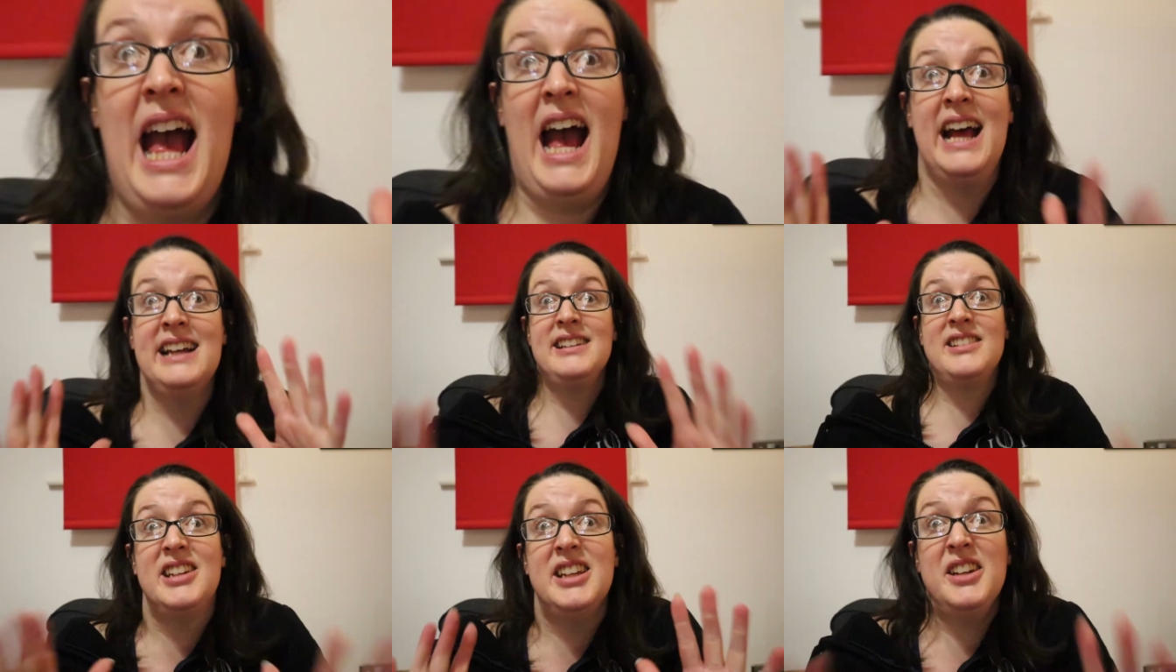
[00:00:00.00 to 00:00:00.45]

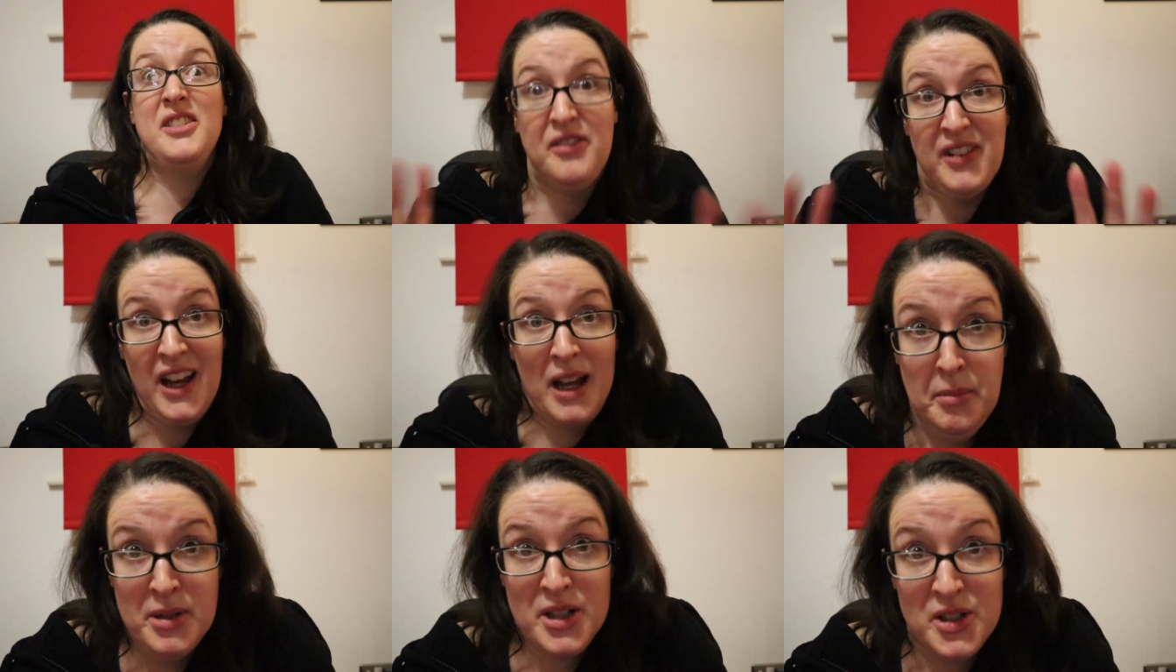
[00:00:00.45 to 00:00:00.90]

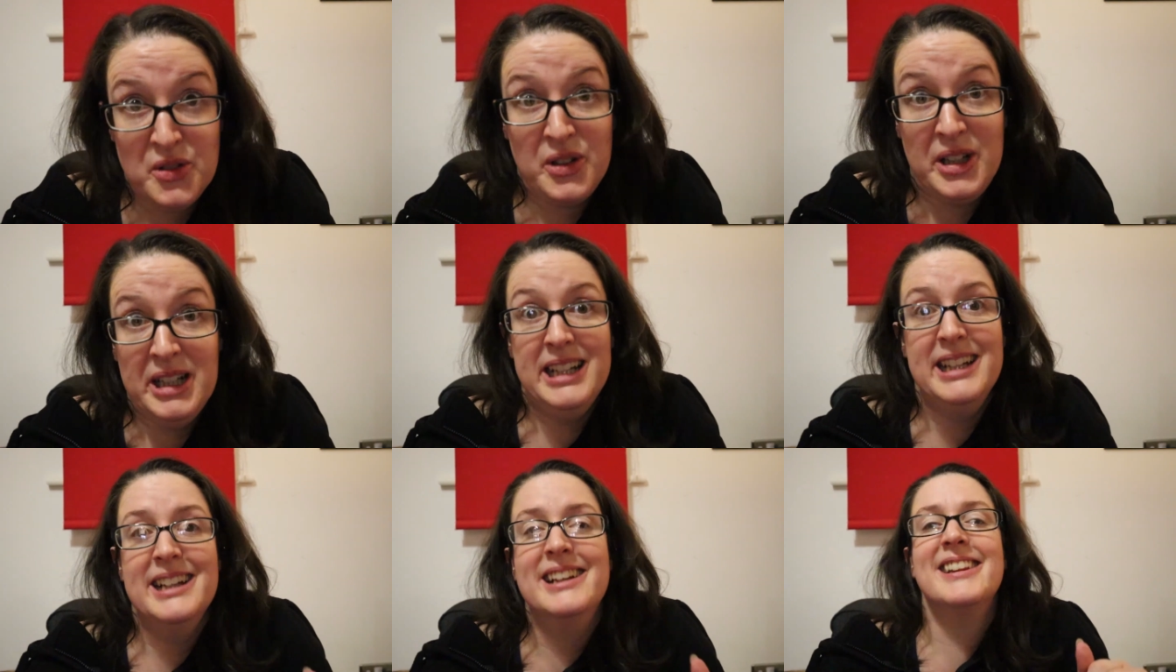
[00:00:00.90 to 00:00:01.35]

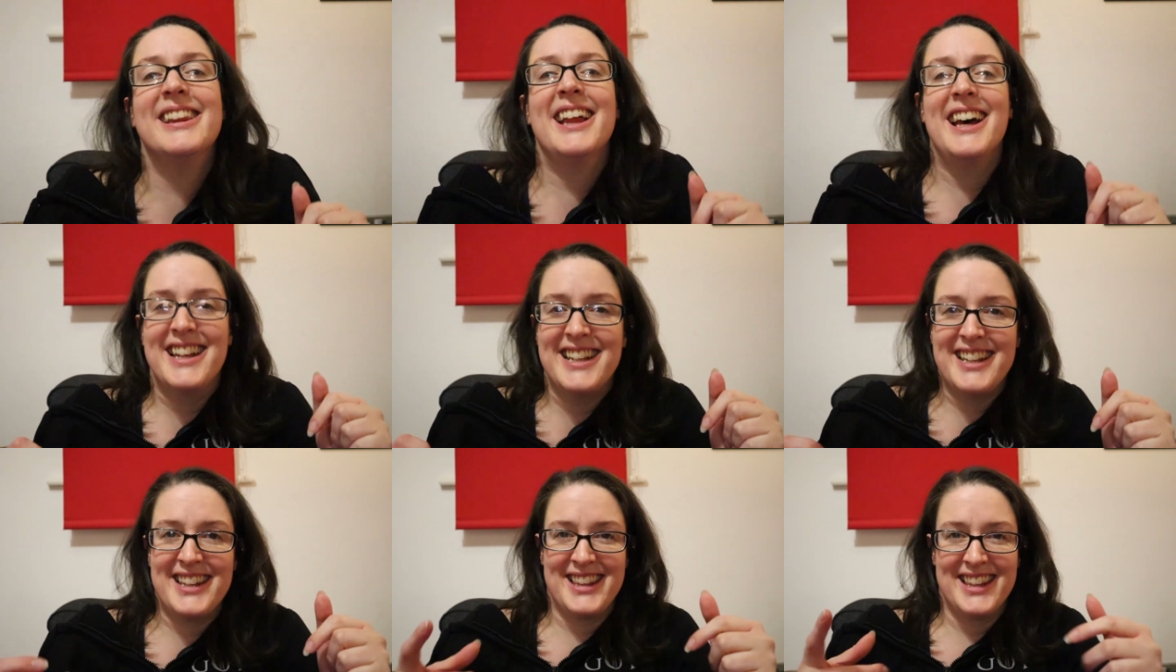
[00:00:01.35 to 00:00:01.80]
Anti-inflammatory.
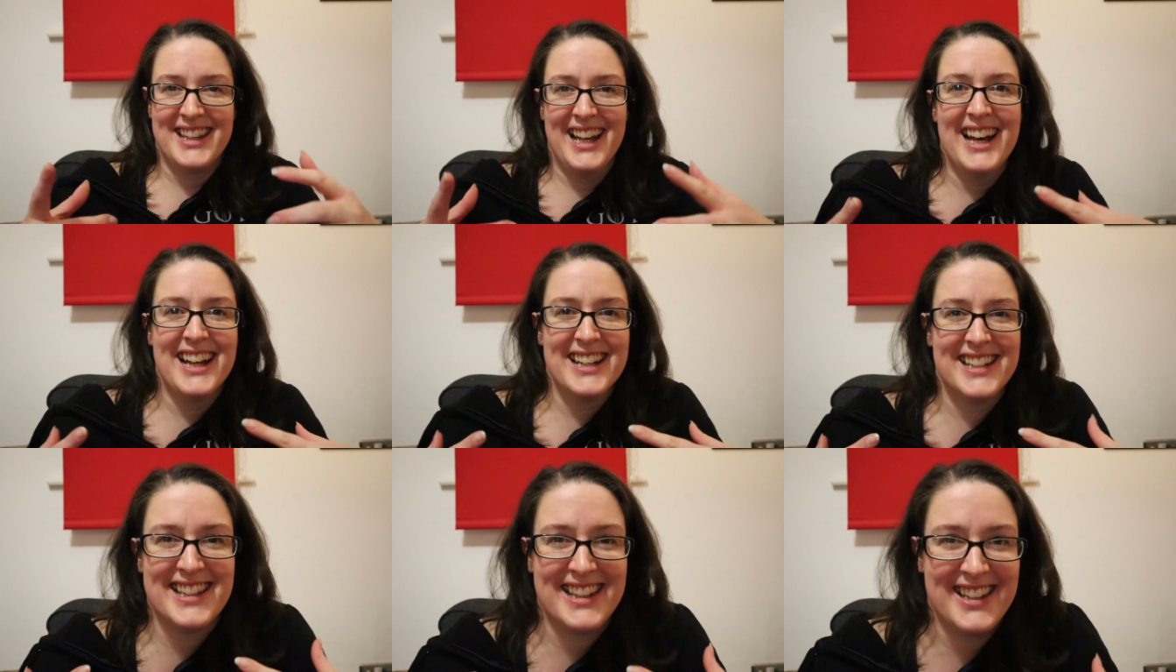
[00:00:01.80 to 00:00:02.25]

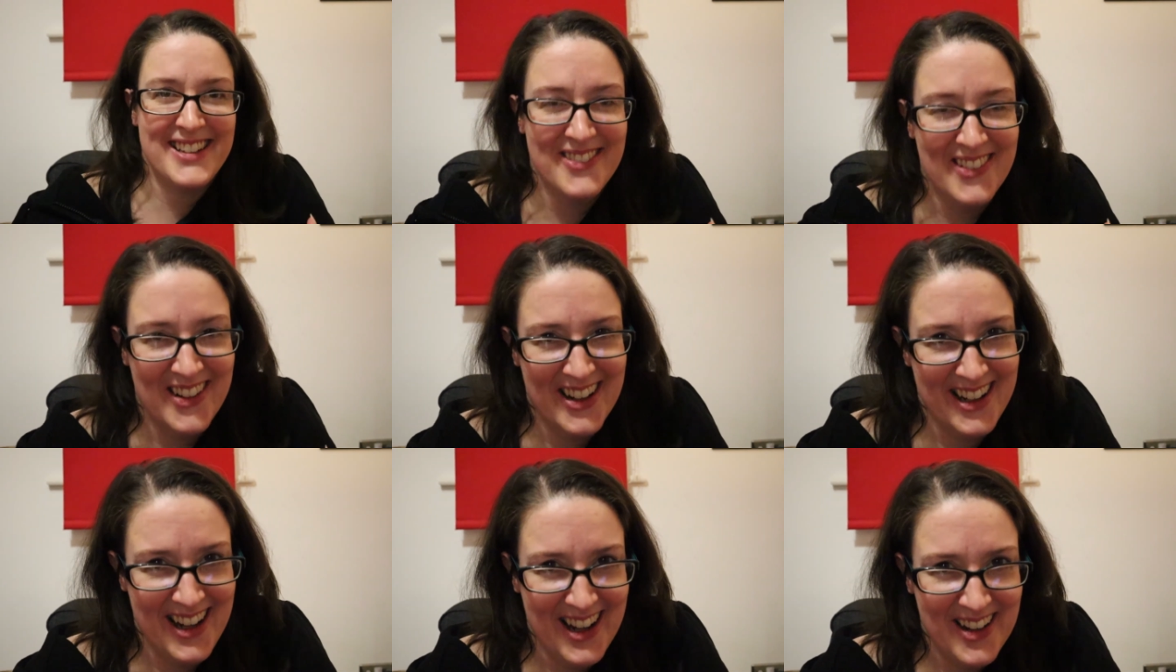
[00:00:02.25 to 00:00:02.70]
That's
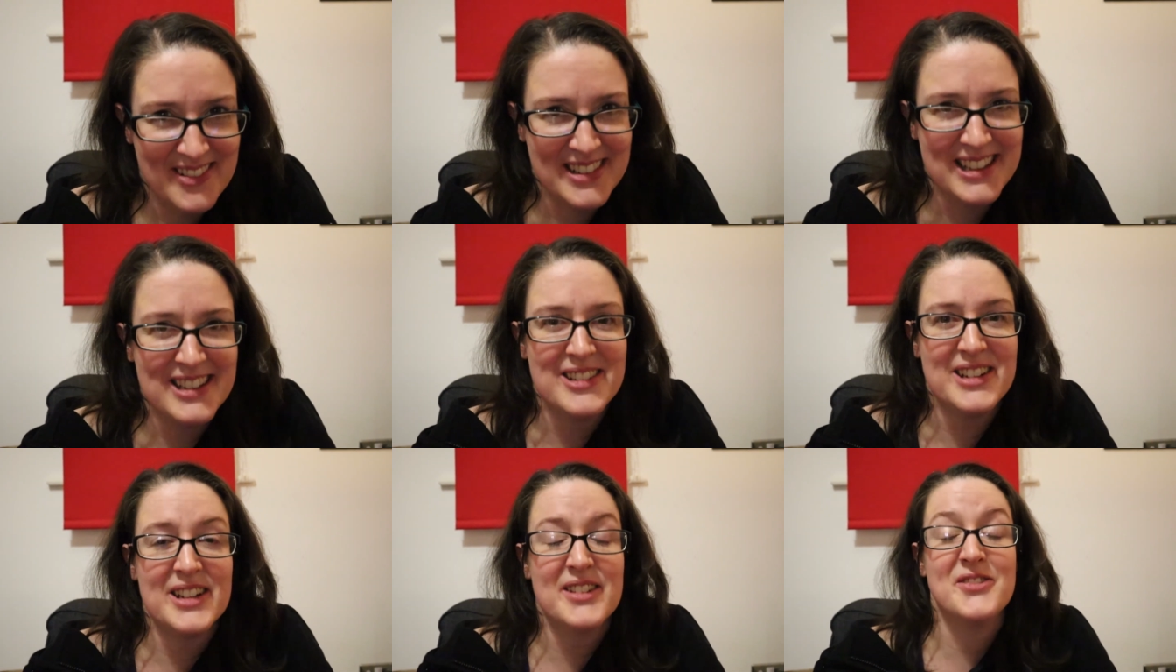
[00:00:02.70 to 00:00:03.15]
the one I
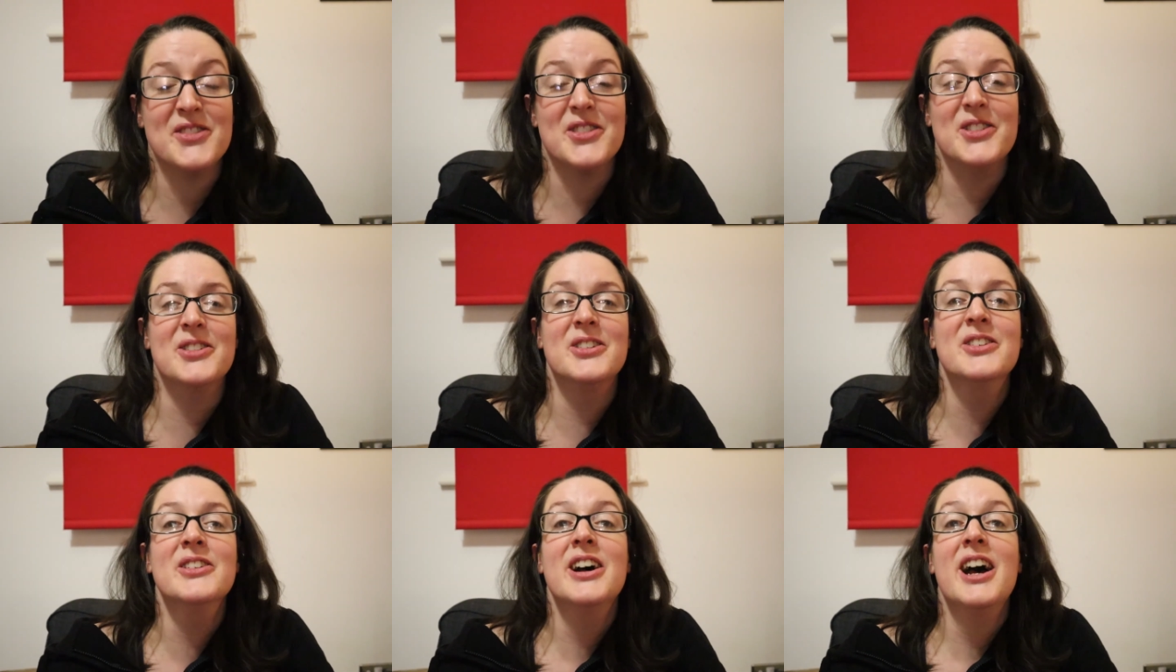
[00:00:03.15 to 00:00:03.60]
was looking
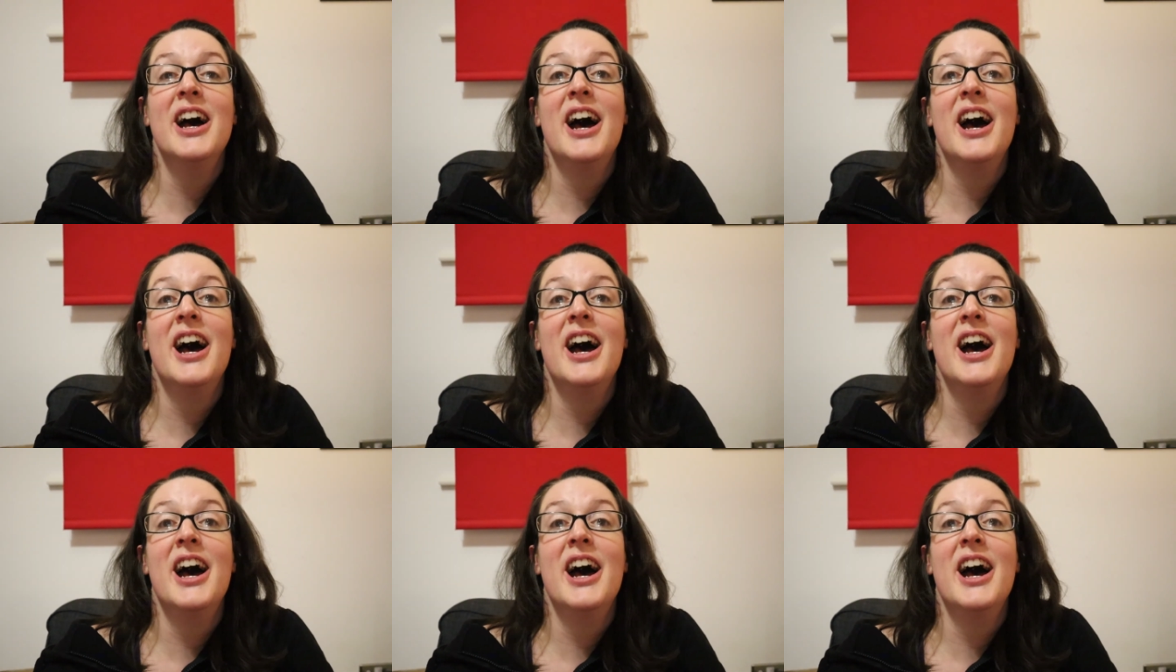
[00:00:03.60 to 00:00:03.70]
for.